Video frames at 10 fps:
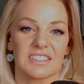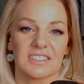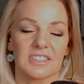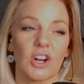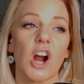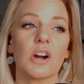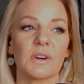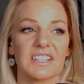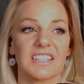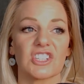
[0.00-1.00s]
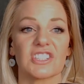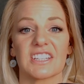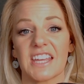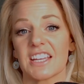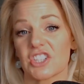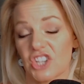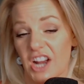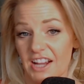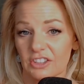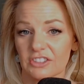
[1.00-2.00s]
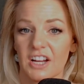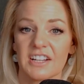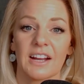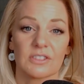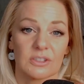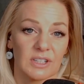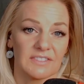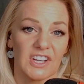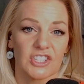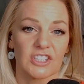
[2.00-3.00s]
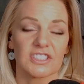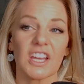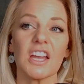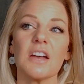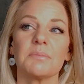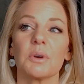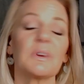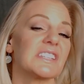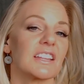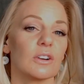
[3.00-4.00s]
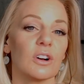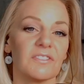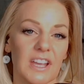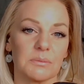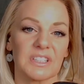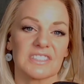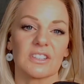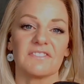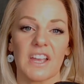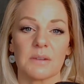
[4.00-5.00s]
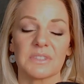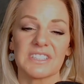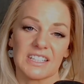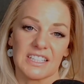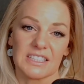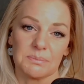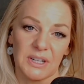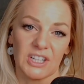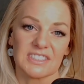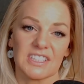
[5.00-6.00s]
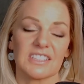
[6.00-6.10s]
So there are organizations that take a child on outdoor adventures, but we take the whole family so that families can experience it.